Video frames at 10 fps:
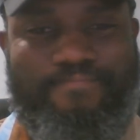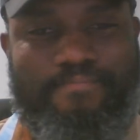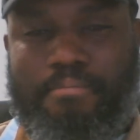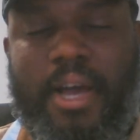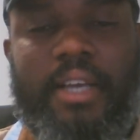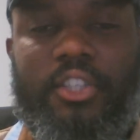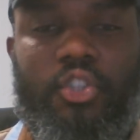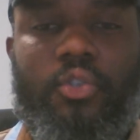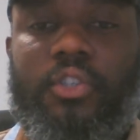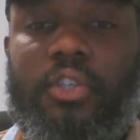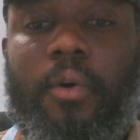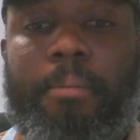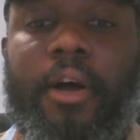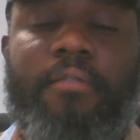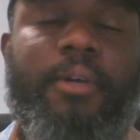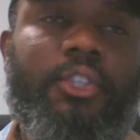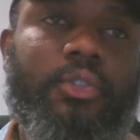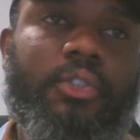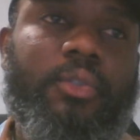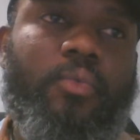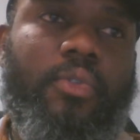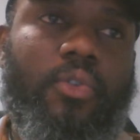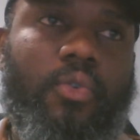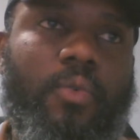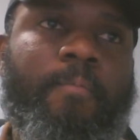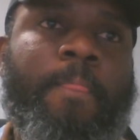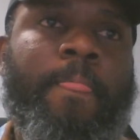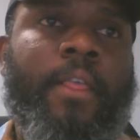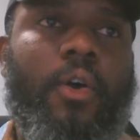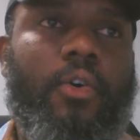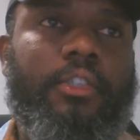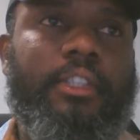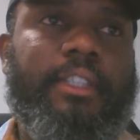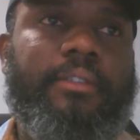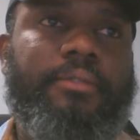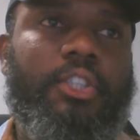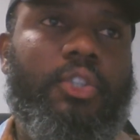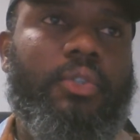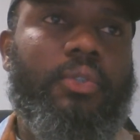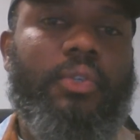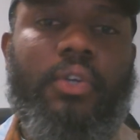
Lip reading: my journey or part of my journey with you on this video.